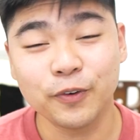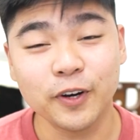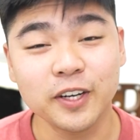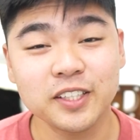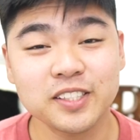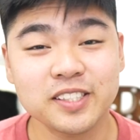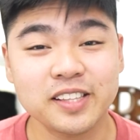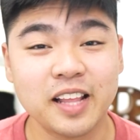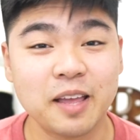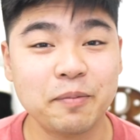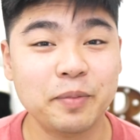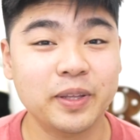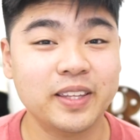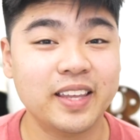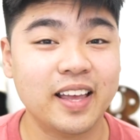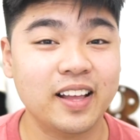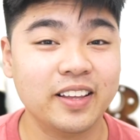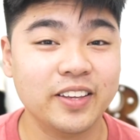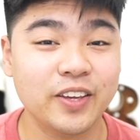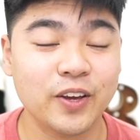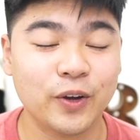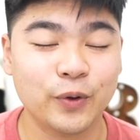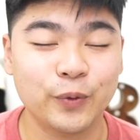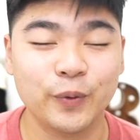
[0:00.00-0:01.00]
first, let me
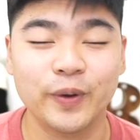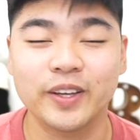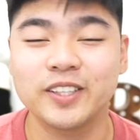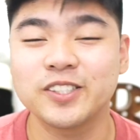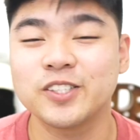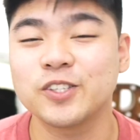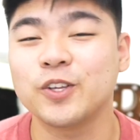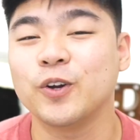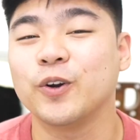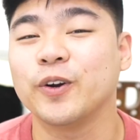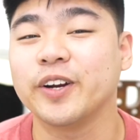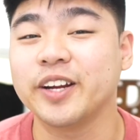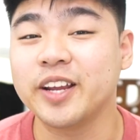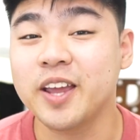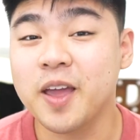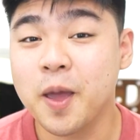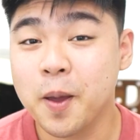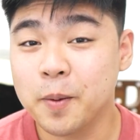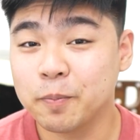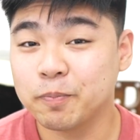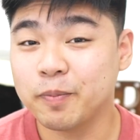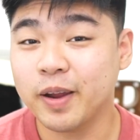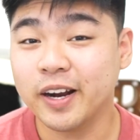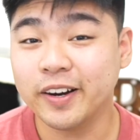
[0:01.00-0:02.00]
tell you a quick story.
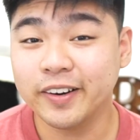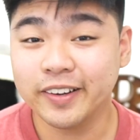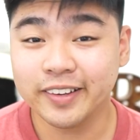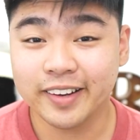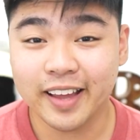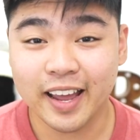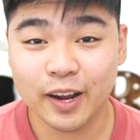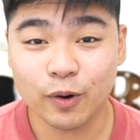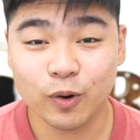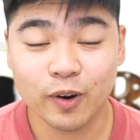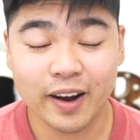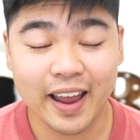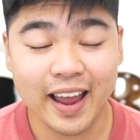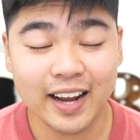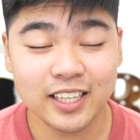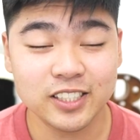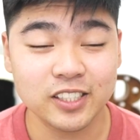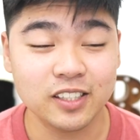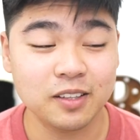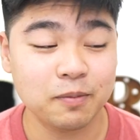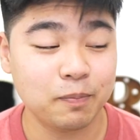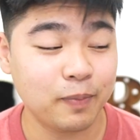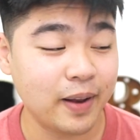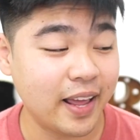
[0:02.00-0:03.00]
Mary and I were
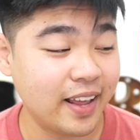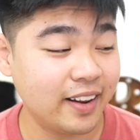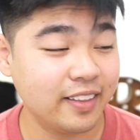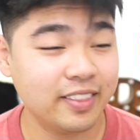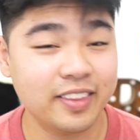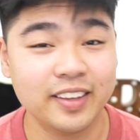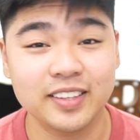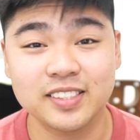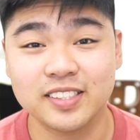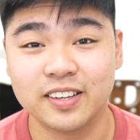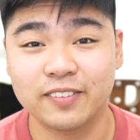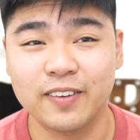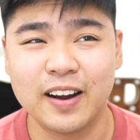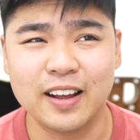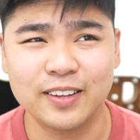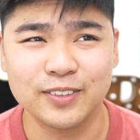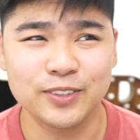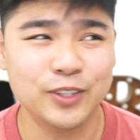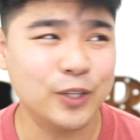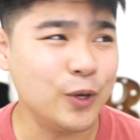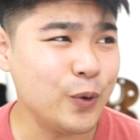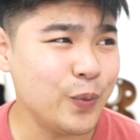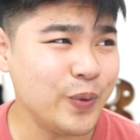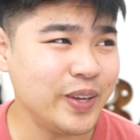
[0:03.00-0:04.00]
actually planning this
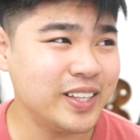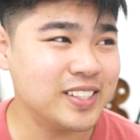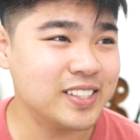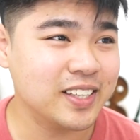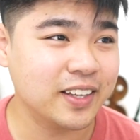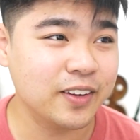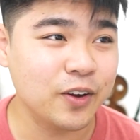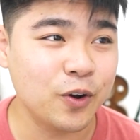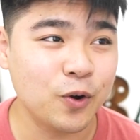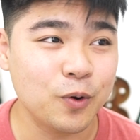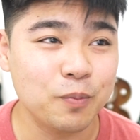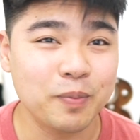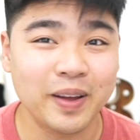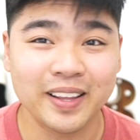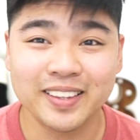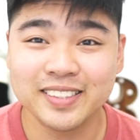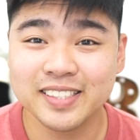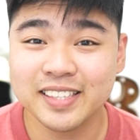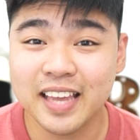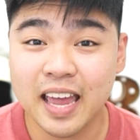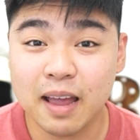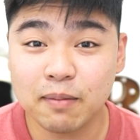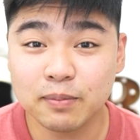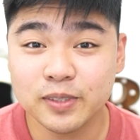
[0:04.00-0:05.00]
around 2 weeks ago but
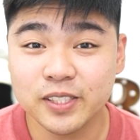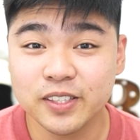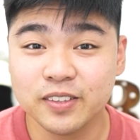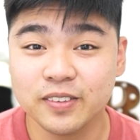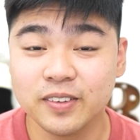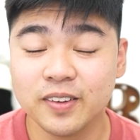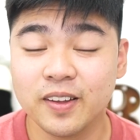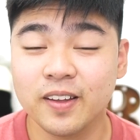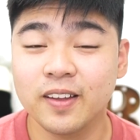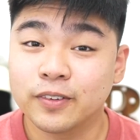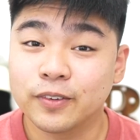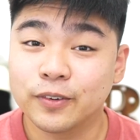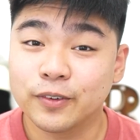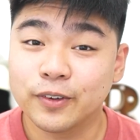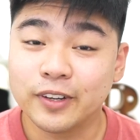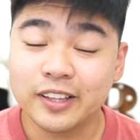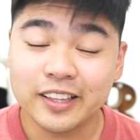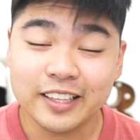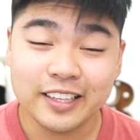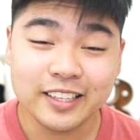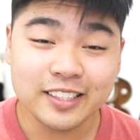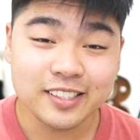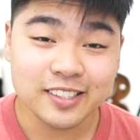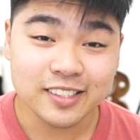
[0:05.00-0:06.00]
Samsung
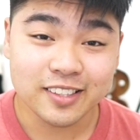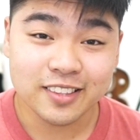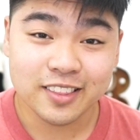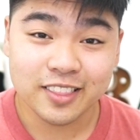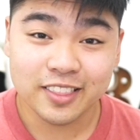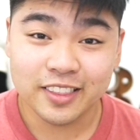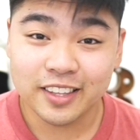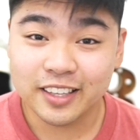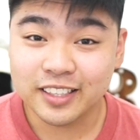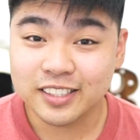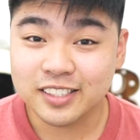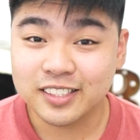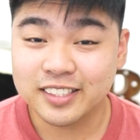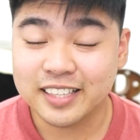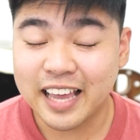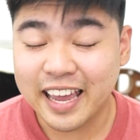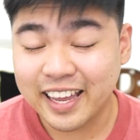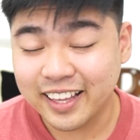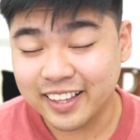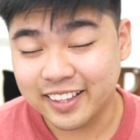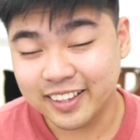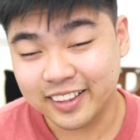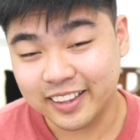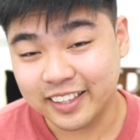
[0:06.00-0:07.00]
released this
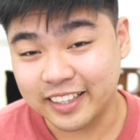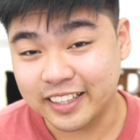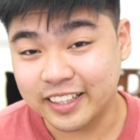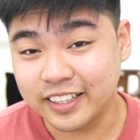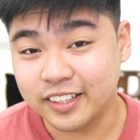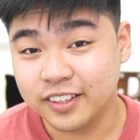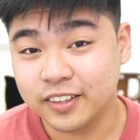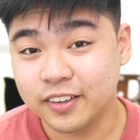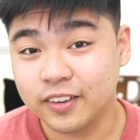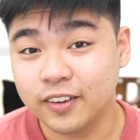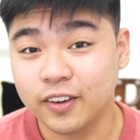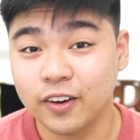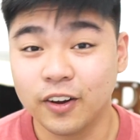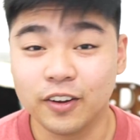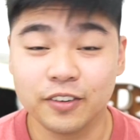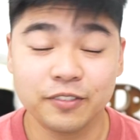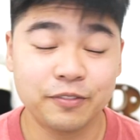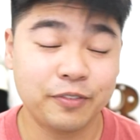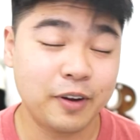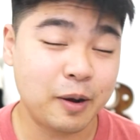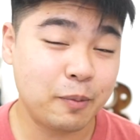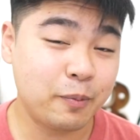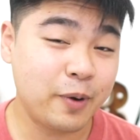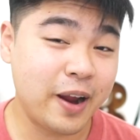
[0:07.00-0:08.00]
silently
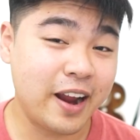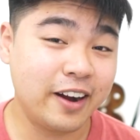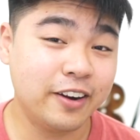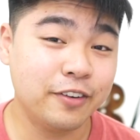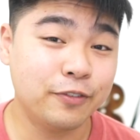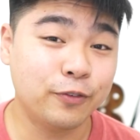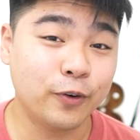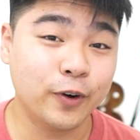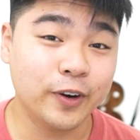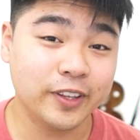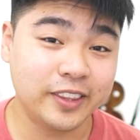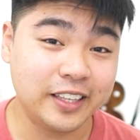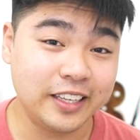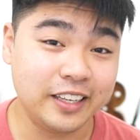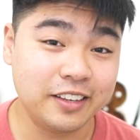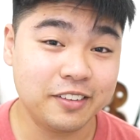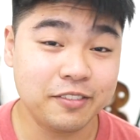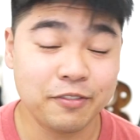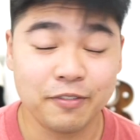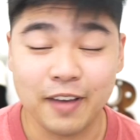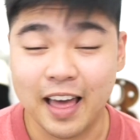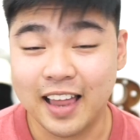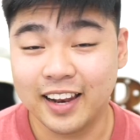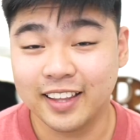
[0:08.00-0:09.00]
on February
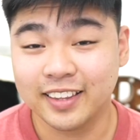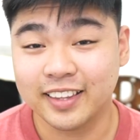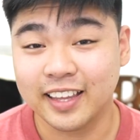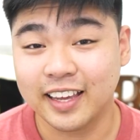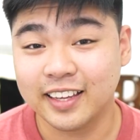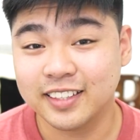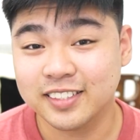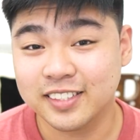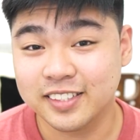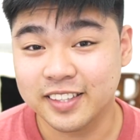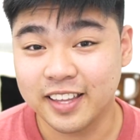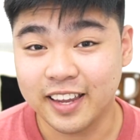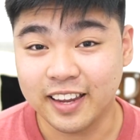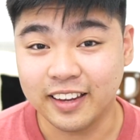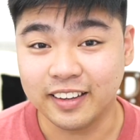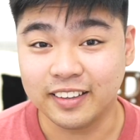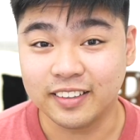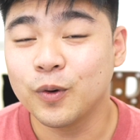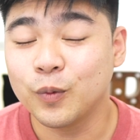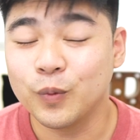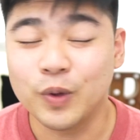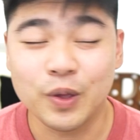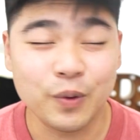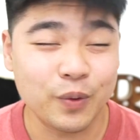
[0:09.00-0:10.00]
14, Valentine's
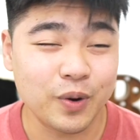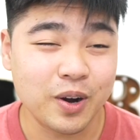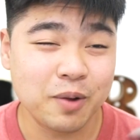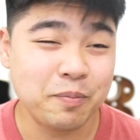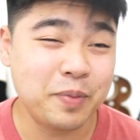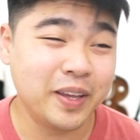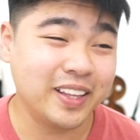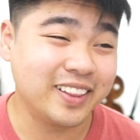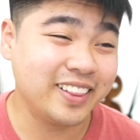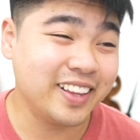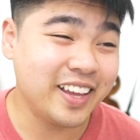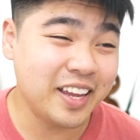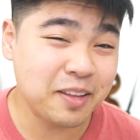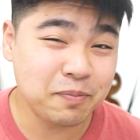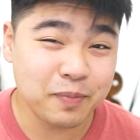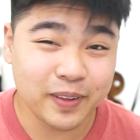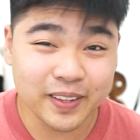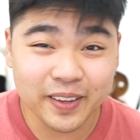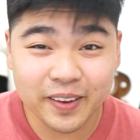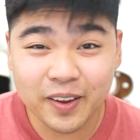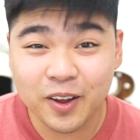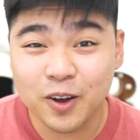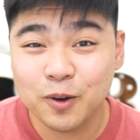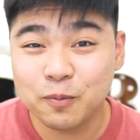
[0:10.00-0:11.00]
Day. We were a bit late
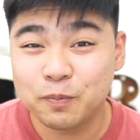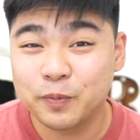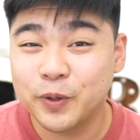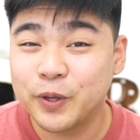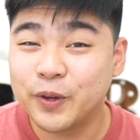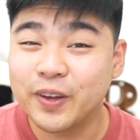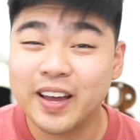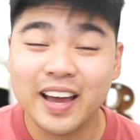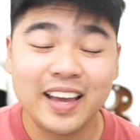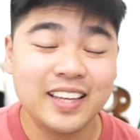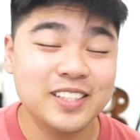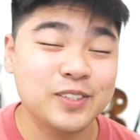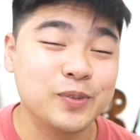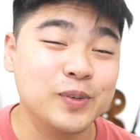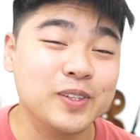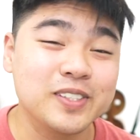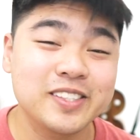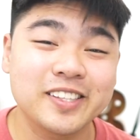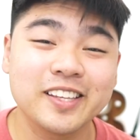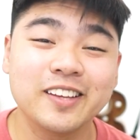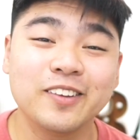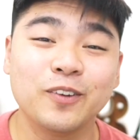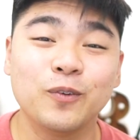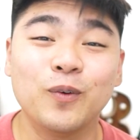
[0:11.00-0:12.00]
but I hope you guys will
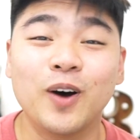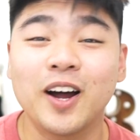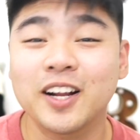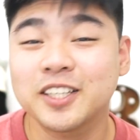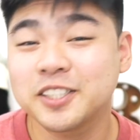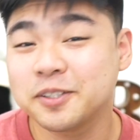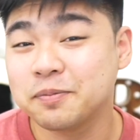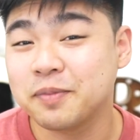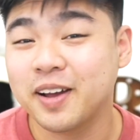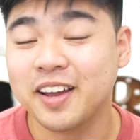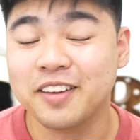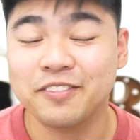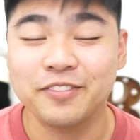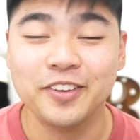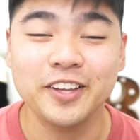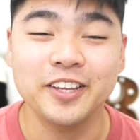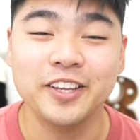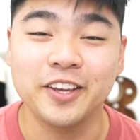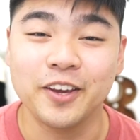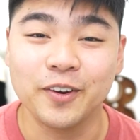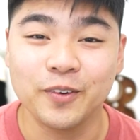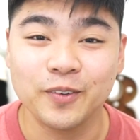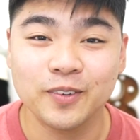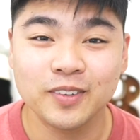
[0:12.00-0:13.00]
still watch my
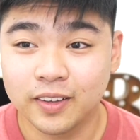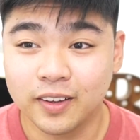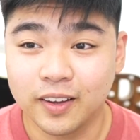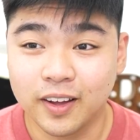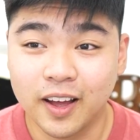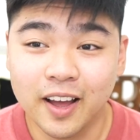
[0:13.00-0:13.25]
video.